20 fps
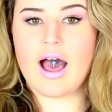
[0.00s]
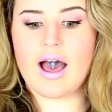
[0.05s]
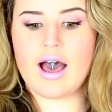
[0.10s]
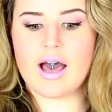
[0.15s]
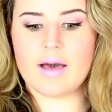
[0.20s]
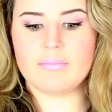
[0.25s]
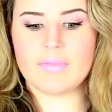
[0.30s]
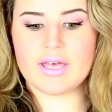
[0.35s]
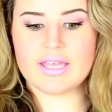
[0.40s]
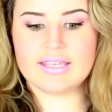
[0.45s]

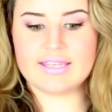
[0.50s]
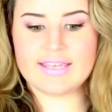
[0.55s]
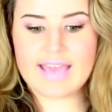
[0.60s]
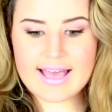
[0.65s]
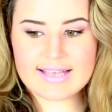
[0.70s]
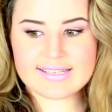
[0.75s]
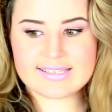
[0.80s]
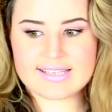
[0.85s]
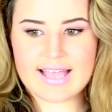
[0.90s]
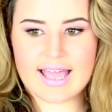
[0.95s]

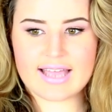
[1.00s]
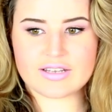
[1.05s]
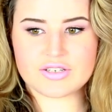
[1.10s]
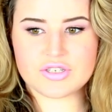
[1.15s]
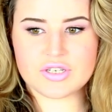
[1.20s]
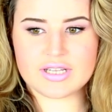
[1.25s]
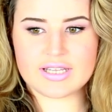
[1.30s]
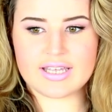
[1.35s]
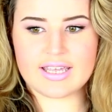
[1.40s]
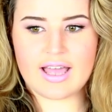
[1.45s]
Yes,
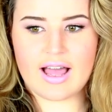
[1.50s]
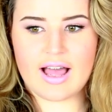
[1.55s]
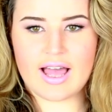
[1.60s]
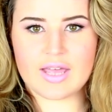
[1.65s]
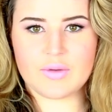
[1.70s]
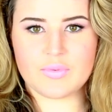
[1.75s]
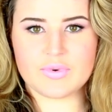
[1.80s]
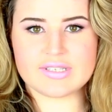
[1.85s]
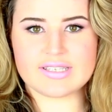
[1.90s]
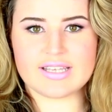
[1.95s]
actually,
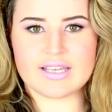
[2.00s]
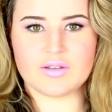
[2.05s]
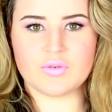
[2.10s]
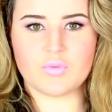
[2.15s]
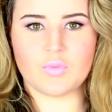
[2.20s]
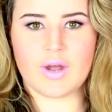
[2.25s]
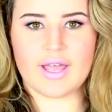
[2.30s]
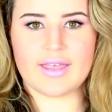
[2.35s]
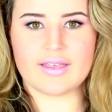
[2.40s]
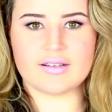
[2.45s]
I was
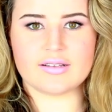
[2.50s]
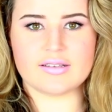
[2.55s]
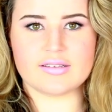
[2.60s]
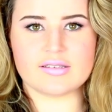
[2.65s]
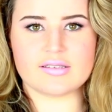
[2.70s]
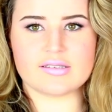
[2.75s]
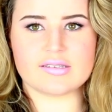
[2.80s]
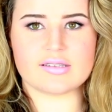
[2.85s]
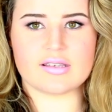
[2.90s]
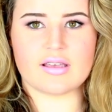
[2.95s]
in
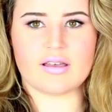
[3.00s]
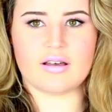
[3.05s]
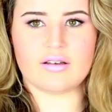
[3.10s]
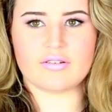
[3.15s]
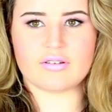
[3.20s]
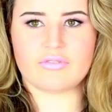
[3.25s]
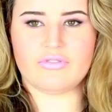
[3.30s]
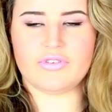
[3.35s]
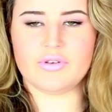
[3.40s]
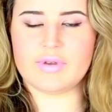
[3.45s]
Wales
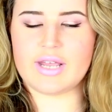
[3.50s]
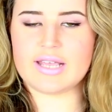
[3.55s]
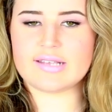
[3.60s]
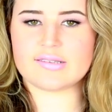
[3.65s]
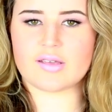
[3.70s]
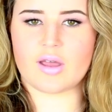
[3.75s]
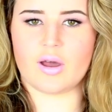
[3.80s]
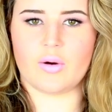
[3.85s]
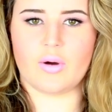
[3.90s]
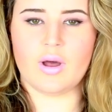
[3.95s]
a few
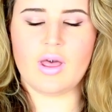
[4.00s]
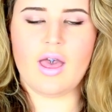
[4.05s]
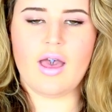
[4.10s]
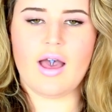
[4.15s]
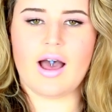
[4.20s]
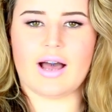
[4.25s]
days ago.